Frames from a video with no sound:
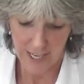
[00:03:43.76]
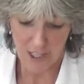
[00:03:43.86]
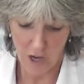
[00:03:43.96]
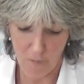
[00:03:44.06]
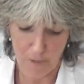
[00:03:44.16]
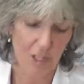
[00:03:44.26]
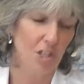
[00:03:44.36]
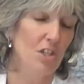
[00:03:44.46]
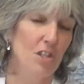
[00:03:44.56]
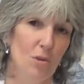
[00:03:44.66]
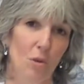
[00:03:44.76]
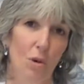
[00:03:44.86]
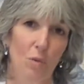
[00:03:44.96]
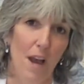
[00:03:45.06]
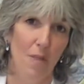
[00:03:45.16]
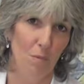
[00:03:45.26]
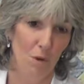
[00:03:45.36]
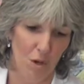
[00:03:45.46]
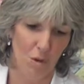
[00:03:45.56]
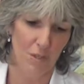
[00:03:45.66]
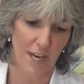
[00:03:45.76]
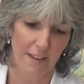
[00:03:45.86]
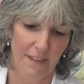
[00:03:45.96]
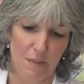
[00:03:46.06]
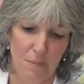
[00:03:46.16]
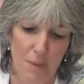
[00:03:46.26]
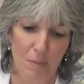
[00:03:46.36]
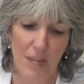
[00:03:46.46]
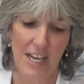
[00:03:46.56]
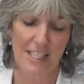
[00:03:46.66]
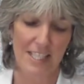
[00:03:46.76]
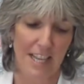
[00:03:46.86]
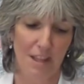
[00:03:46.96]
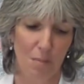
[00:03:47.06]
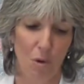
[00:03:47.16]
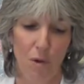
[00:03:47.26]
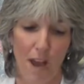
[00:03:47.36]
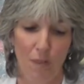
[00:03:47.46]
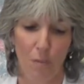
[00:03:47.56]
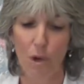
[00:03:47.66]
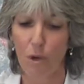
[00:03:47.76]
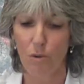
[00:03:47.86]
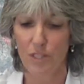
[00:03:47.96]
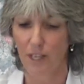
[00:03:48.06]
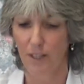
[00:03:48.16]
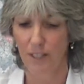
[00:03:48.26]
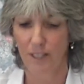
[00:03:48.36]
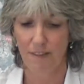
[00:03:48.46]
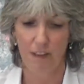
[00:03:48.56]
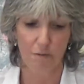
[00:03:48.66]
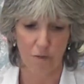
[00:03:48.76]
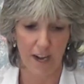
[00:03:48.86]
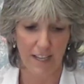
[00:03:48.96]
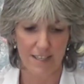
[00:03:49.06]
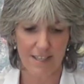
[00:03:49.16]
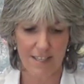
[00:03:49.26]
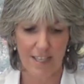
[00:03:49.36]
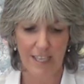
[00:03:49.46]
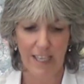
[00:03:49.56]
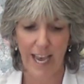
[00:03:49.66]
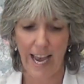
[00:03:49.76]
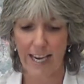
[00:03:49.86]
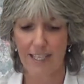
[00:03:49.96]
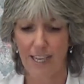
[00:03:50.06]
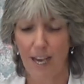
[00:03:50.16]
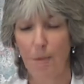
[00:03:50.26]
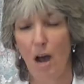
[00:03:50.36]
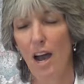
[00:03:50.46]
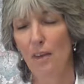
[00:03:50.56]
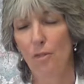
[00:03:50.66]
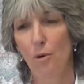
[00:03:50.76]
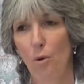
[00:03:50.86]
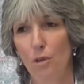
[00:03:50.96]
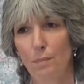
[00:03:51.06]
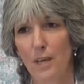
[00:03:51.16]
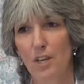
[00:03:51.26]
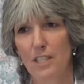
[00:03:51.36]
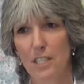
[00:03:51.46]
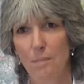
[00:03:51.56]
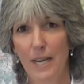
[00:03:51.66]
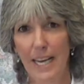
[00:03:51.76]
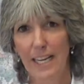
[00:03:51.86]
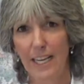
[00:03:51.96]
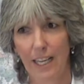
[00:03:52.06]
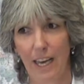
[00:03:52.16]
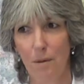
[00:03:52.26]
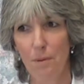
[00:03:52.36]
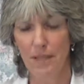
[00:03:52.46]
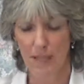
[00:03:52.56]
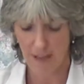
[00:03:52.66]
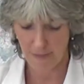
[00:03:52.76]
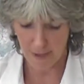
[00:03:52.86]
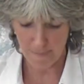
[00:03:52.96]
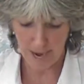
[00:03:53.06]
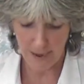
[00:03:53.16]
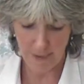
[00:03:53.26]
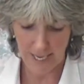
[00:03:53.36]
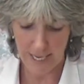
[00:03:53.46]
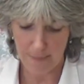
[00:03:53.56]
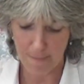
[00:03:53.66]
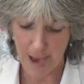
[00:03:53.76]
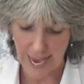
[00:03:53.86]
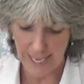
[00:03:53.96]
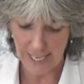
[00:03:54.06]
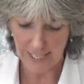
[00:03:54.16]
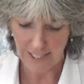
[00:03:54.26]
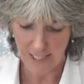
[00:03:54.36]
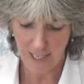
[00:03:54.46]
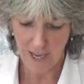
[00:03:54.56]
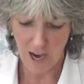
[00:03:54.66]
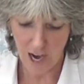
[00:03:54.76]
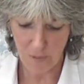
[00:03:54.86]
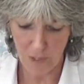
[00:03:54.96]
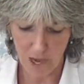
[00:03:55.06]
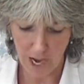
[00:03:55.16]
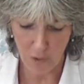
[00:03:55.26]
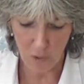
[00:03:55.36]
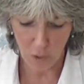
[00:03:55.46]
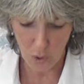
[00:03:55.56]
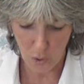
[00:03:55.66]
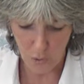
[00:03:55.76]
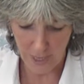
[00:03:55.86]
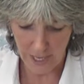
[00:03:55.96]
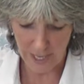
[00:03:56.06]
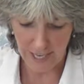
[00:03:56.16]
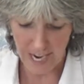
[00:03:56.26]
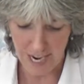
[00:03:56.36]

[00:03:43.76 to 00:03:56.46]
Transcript: competitions all around the world, and there's people that send them all around the world to their friends. And I thought, because it's Bernina Club, that maybe in May I would like all the